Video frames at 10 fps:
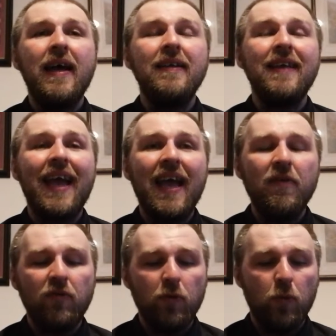And
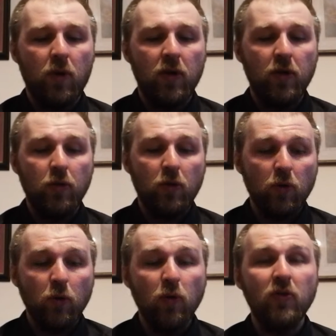everyone who
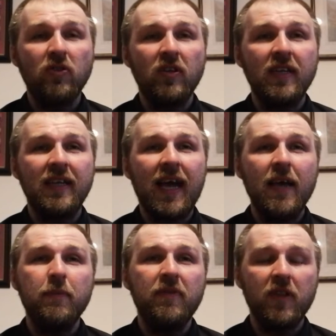calls on the
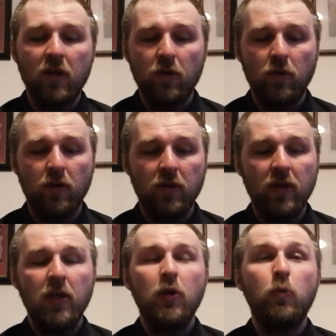name of the Lord
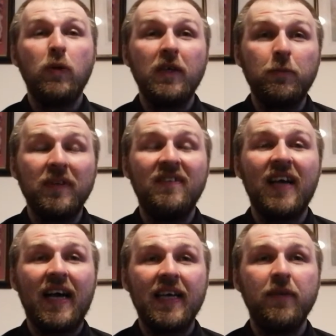will be
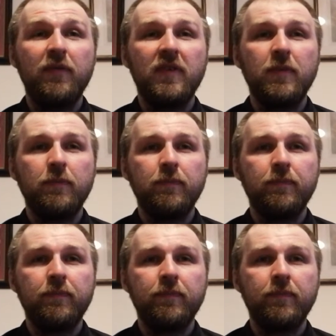saved.
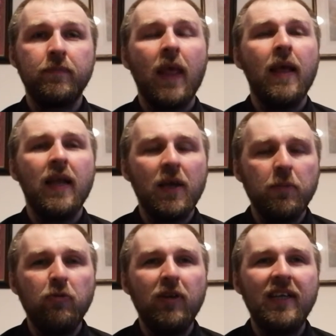Let
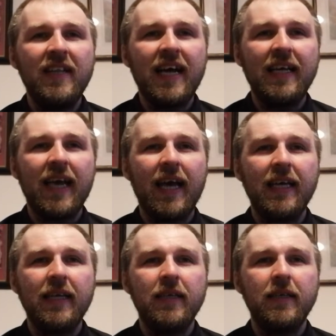me read that
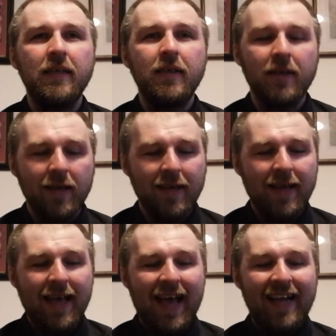again.
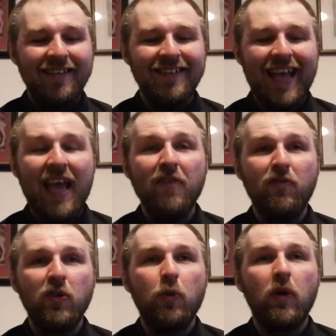And
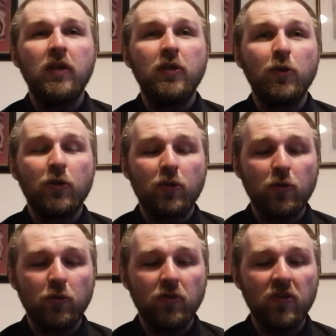everyone who
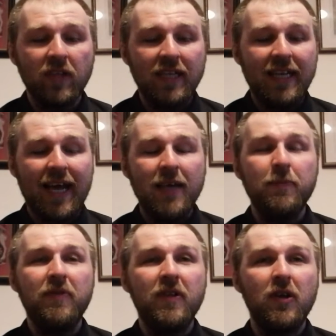calls on the
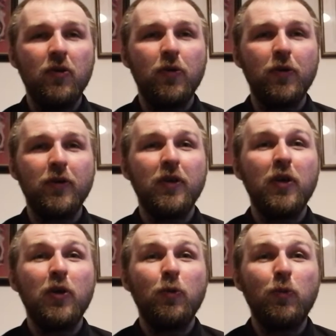name of the Lord
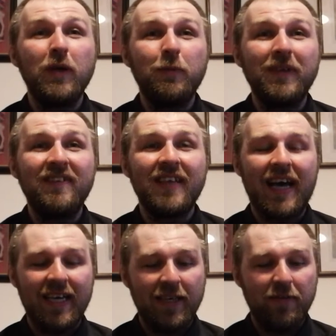will be
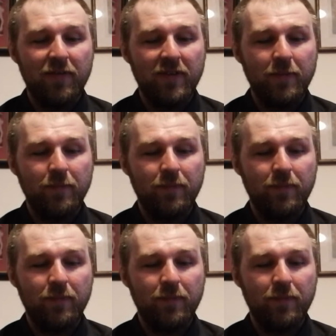saved.